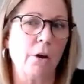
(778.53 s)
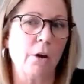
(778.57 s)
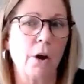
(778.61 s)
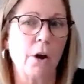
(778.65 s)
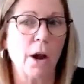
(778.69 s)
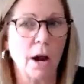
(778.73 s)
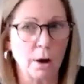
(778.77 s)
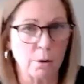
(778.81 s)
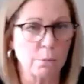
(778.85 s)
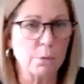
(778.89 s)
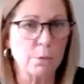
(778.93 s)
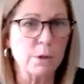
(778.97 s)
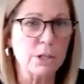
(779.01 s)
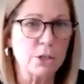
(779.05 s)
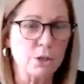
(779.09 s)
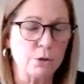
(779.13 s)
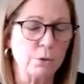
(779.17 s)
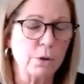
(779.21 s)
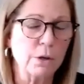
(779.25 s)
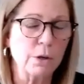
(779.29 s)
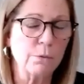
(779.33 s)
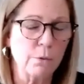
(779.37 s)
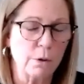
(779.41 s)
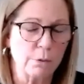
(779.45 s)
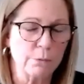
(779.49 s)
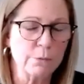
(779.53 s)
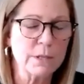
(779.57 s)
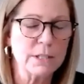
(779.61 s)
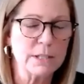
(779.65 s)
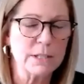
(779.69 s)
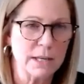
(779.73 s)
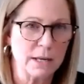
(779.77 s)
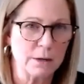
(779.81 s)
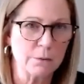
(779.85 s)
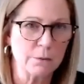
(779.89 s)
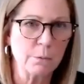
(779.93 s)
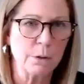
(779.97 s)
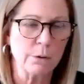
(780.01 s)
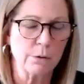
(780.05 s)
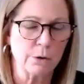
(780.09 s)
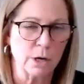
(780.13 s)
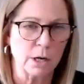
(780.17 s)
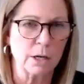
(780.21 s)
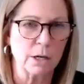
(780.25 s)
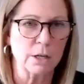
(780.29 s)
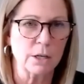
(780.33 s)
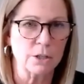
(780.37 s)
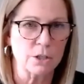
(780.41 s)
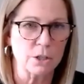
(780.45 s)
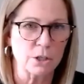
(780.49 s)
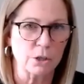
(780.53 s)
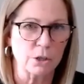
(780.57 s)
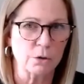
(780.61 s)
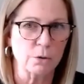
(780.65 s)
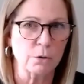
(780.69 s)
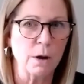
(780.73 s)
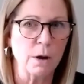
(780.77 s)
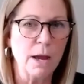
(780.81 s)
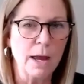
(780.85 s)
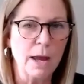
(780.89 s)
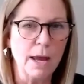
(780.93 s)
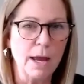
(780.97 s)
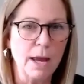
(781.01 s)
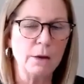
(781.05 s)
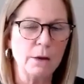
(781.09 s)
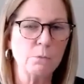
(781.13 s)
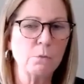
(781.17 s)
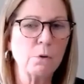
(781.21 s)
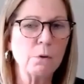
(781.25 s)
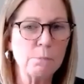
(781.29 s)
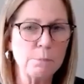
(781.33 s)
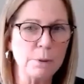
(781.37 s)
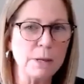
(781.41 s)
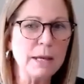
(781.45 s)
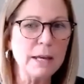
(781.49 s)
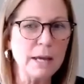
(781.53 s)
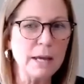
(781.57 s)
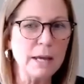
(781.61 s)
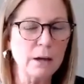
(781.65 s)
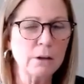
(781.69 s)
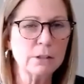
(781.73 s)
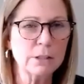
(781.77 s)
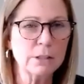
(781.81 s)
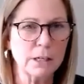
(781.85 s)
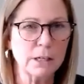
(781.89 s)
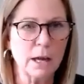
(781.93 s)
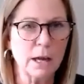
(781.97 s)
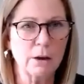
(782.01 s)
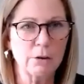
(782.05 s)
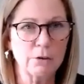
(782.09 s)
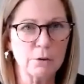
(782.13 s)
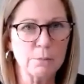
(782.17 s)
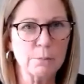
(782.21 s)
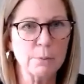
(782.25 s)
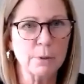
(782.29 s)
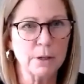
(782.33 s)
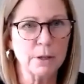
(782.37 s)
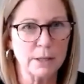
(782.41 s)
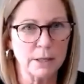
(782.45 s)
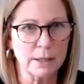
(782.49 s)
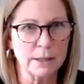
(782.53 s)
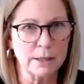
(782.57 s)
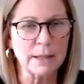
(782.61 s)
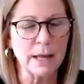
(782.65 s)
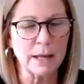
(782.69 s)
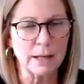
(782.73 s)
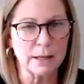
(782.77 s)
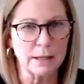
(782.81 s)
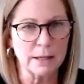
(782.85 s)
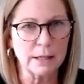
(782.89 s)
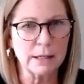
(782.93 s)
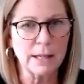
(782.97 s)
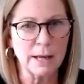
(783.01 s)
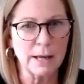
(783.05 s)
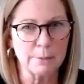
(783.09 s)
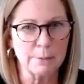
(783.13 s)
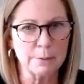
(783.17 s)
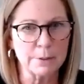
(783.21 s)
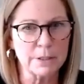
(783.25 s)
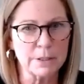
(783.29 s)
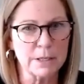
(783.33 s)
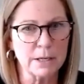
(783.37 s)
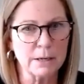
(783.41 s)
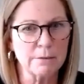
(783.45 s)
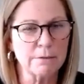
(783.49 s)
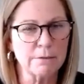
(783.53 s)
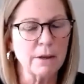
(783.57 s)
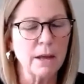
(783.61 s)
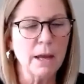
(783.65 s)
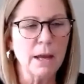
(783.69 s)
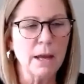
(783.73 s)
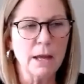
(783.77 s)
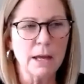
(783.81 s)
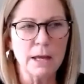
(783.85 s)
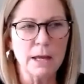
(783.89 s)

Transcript: out. Are we doing what we said we were going to do? And we're being held accountable in that collaborative